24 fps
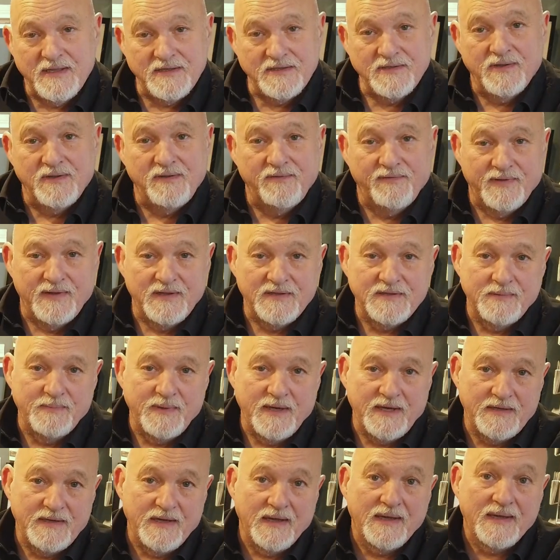Canson Infinity
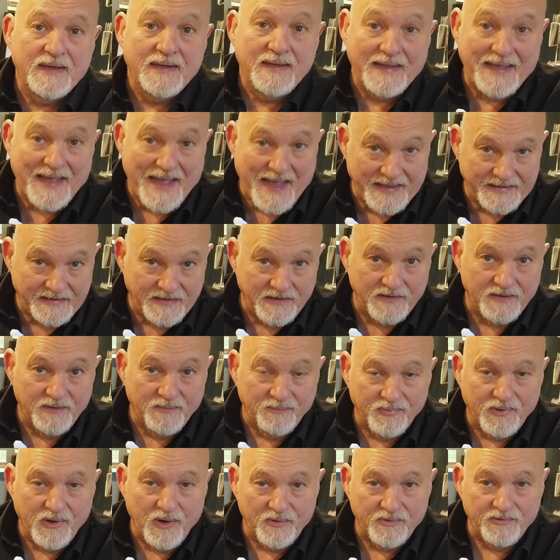Media, Canon
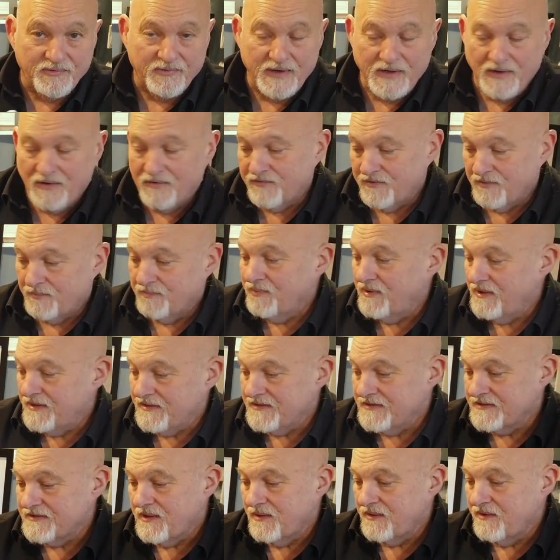Pro-300
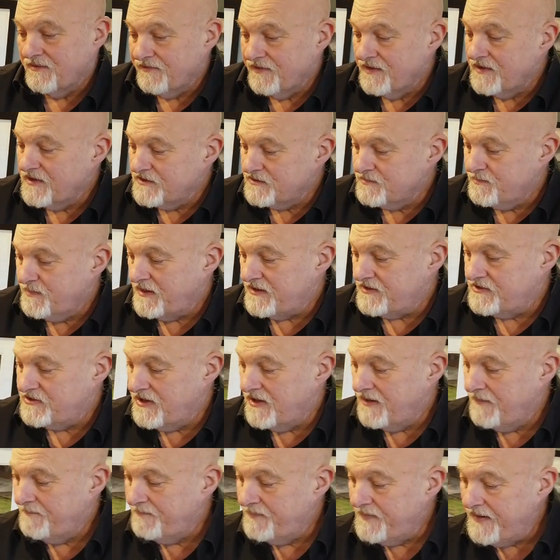printer. So the first
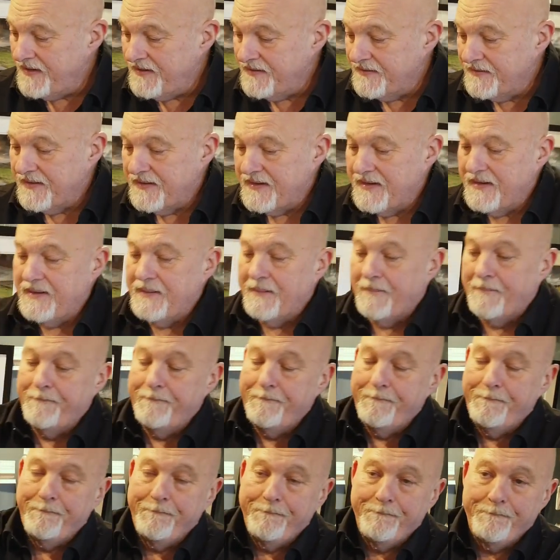picture in the
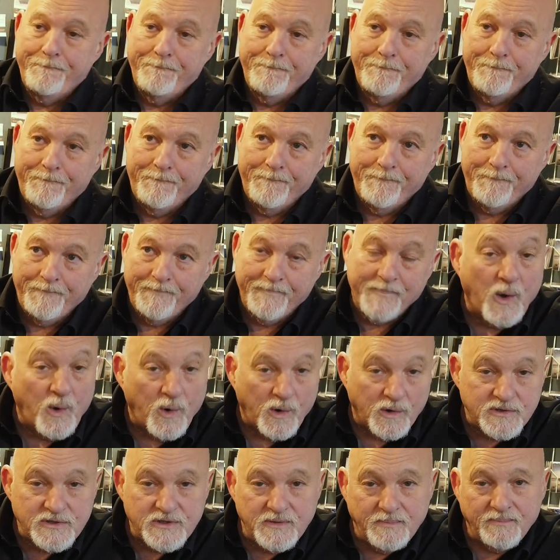
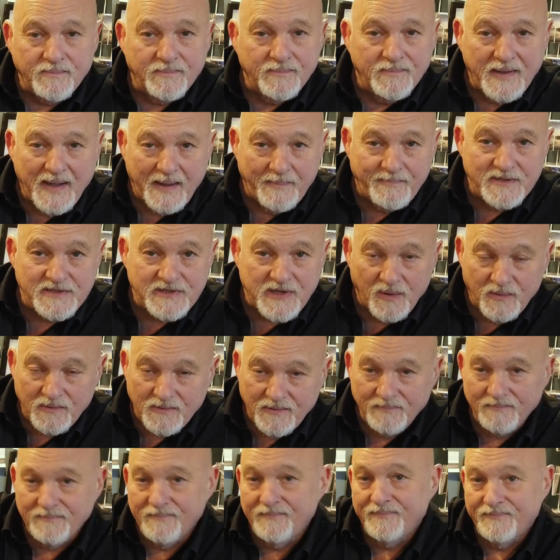autumn
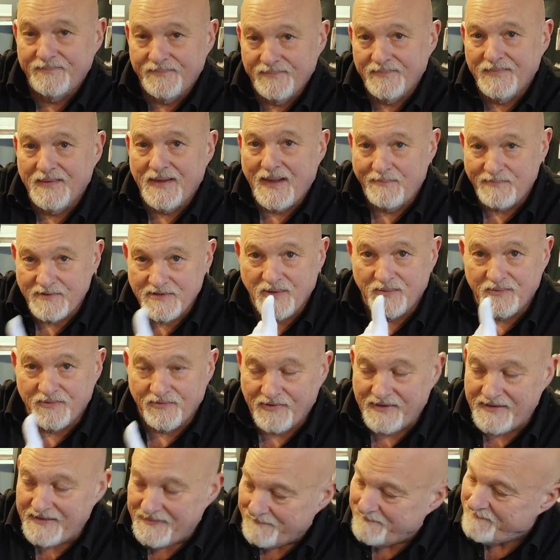episode
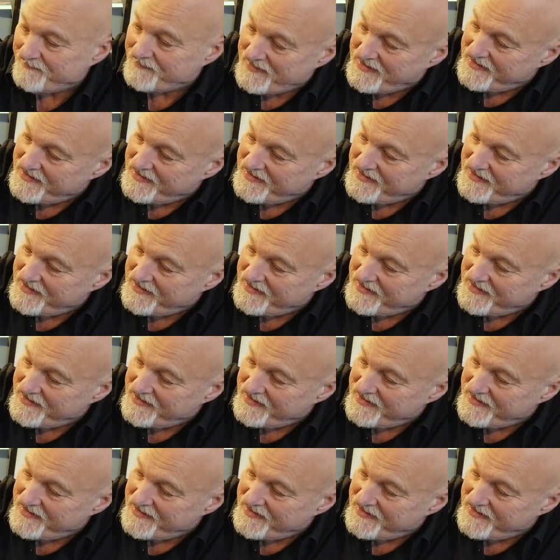3,